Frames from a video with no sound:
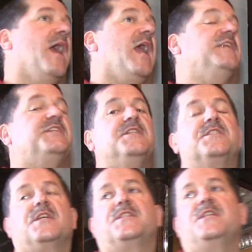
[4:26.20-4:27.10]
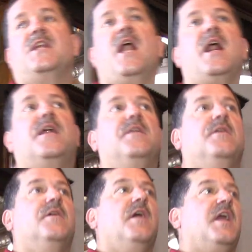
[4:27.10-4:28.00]
1869,
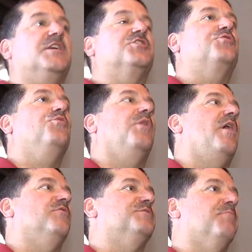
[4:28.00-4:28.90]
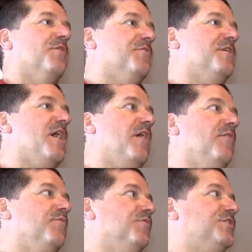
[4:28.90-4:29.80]
a schoolhouse burned
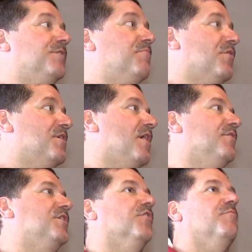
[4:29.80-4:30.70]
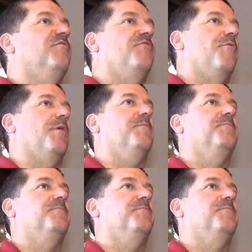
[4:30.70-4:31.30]
down, which had burned down a year before.